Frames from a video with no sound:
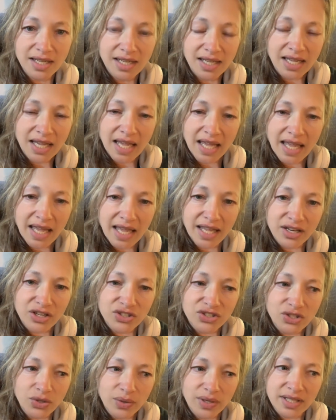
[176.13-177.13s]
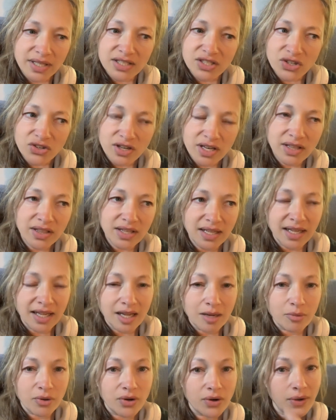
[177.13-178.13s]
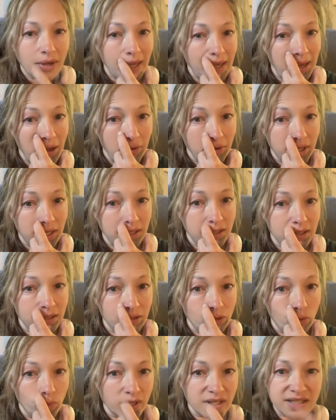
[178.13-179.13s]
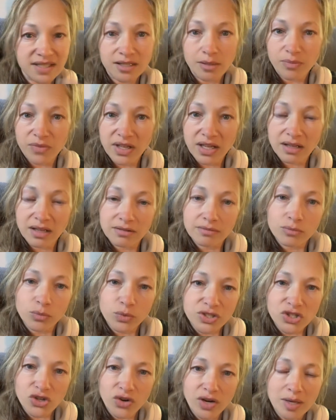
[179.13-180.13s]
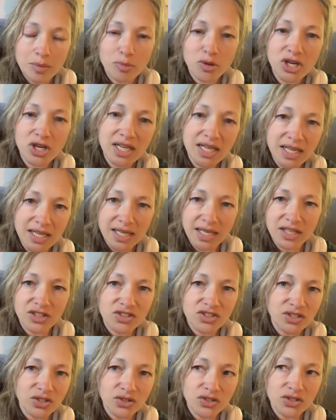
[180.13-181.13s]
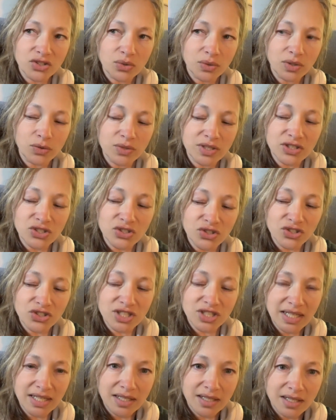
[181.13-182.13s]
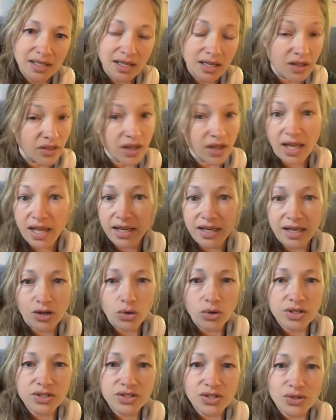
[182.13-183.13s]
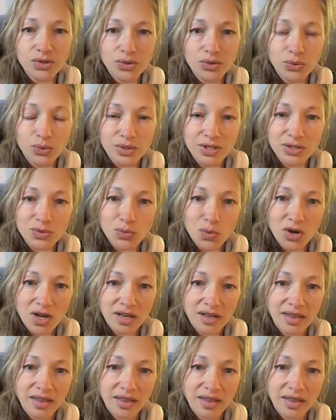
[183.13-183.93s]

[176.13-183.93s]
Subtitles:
And so I started thinking about, okay, what's a great breed? And I just started doing research. And the Cane Corso was one